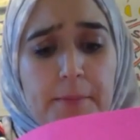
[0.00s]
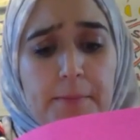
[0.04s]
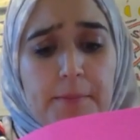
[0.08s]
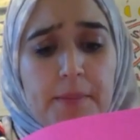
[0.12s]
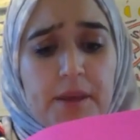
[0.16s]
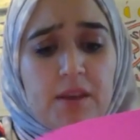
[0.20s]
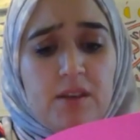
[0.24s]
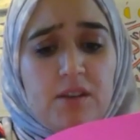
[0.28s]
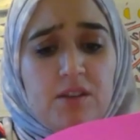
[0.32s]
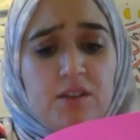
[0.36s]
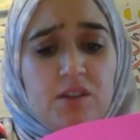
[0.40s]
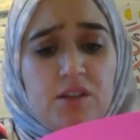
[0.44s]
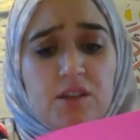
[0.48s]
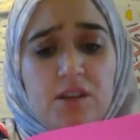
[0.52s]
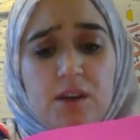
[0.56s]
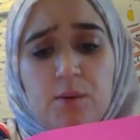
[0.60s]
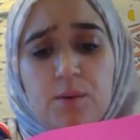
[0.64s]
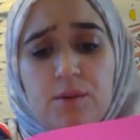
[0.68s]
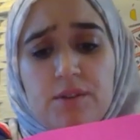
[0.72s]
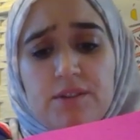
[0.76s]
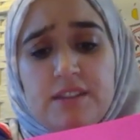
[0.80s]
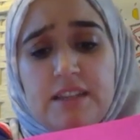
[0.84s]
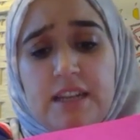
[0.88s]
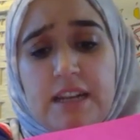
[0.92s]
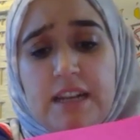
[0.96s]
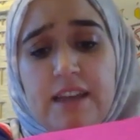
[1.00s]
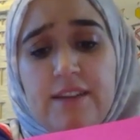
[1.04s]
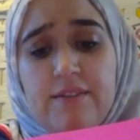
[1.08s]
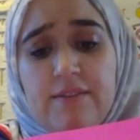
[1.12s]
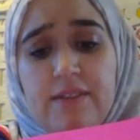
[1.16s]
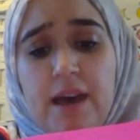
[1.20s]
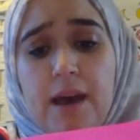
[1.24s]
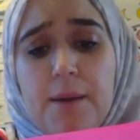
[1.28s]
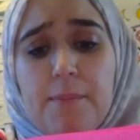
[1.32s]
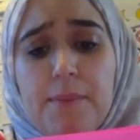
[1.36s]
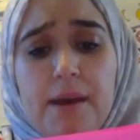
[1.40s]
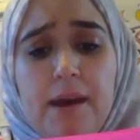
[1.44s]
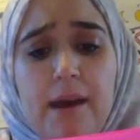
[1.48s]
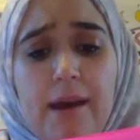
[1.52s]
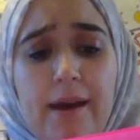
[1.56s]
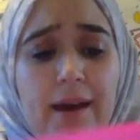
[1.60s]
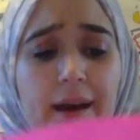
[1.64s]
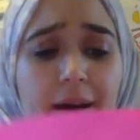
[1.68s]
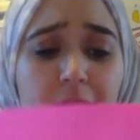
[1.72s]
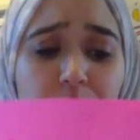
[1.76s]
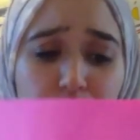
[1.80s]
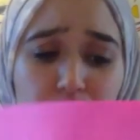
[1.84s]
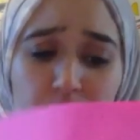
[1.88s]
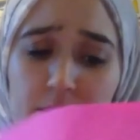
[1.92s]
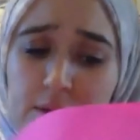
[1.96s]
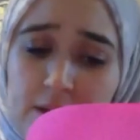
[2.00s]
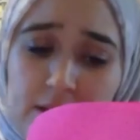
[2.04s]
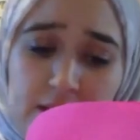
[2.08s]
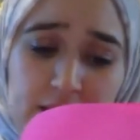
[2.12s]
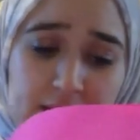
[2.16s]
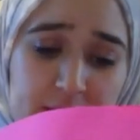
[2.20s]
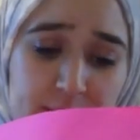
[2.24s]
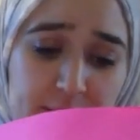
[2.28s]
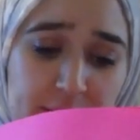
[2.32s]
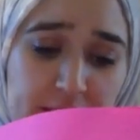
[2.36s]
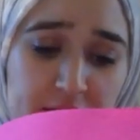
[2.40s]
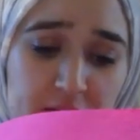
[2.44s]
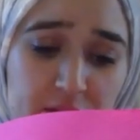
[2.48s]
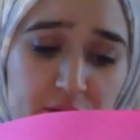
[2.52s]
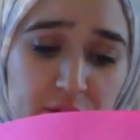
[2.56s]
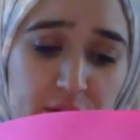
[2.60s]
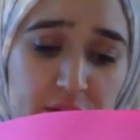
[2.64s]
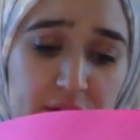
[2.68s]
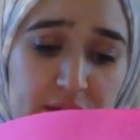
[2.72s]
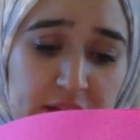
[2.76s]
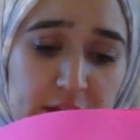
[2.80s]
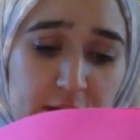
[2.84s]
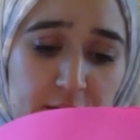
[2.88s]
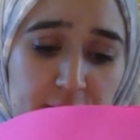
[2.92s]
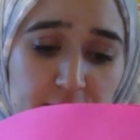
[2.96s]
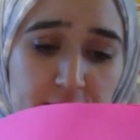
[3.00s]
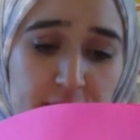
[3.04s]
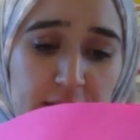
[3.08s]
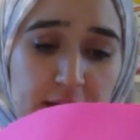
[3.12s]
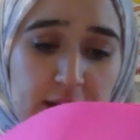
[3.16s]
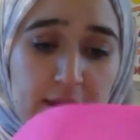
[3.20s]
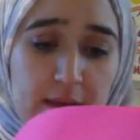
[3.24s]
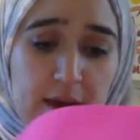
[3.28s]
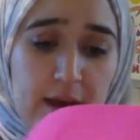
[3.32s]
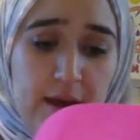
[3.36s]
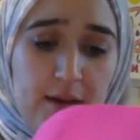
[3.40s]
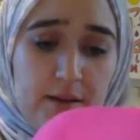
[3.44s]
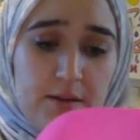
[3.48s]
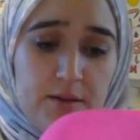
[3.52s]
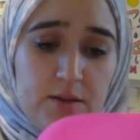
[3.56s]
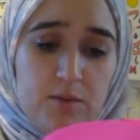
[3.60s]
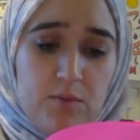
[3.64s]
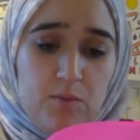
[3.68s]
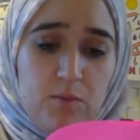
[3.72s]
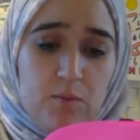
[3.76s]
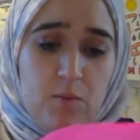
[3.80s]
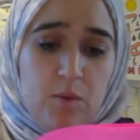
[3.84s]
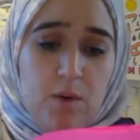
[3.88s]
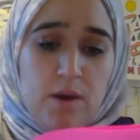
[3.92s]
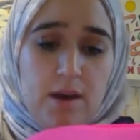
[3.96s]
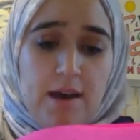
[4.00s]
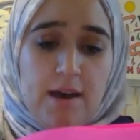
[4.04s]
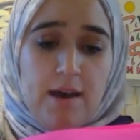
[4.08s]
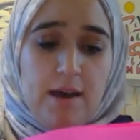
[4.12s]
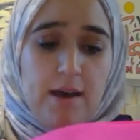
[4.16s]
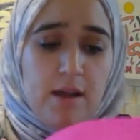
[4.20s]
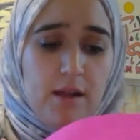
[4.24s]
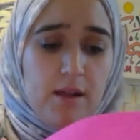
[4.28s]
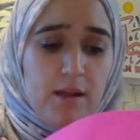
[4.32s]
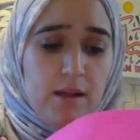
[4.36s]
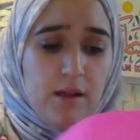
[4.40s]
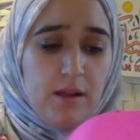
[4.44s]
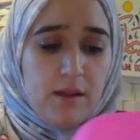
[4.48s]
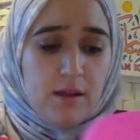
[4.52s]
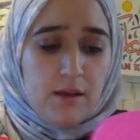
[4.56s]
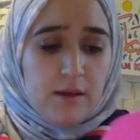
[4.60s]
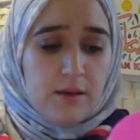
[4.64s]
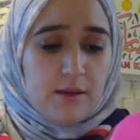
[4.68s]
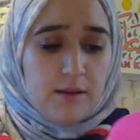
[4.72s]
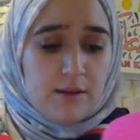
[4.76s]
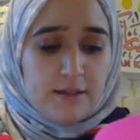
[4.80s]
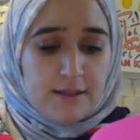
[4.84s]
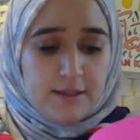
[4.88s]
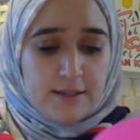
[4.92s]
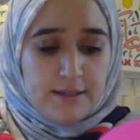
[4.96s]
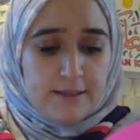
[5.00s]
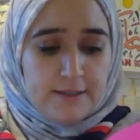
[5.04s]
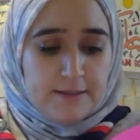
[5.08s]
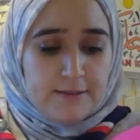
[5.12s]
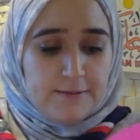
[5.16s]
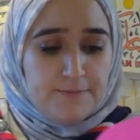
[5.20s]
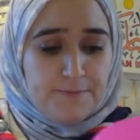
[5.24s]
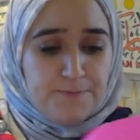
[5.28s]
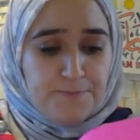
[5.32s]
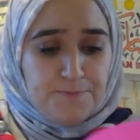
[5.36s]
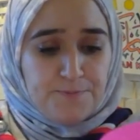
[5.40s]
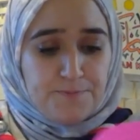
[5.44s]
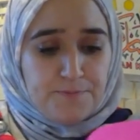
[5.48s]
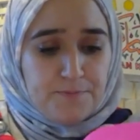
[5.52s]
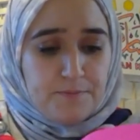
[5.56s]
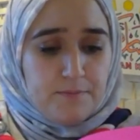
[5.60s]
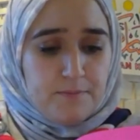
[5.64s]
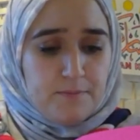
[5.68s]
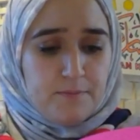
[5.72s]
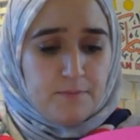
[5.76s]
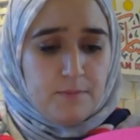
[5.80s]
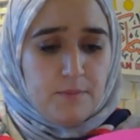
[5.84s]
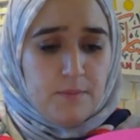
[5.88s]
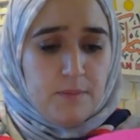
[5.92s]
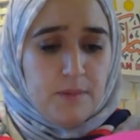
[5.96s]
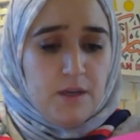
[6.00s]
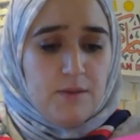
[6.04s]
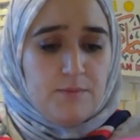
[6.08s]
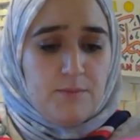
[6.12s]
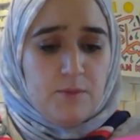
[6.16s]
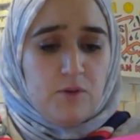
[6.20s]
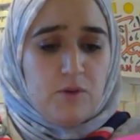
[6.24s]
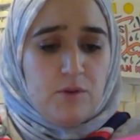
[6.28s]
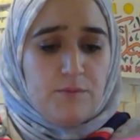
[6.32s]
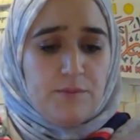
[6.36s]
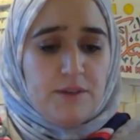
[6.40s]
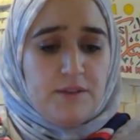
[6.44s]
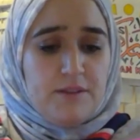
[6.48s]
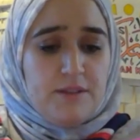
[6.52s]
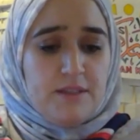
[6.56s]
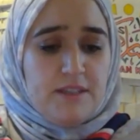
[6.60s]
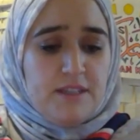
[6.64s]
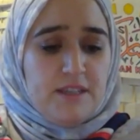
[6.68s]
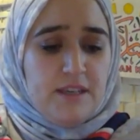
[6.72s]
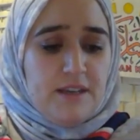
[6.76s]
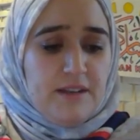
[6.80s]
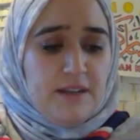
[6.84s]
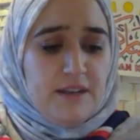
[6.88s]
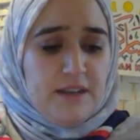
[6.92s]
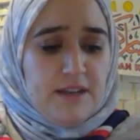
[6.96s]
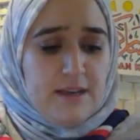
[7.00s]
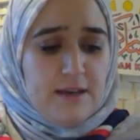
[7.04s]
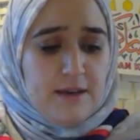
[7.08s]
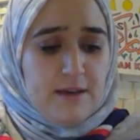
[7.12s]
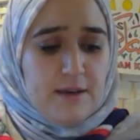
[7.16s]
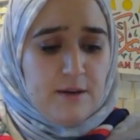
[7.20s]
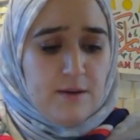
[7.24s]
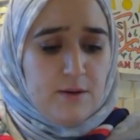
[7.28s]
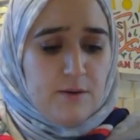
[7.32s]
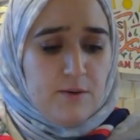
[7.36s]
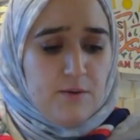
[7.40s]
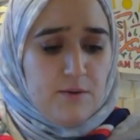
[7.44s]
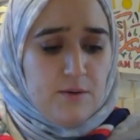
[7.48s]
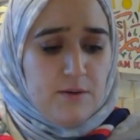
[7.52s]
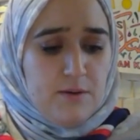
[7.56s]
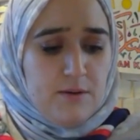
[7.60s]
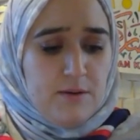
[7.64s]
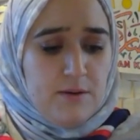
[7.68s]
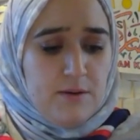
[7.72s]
because you don't want to leave that bit out. You need to make sure you decorate that as well. I'm almost done now.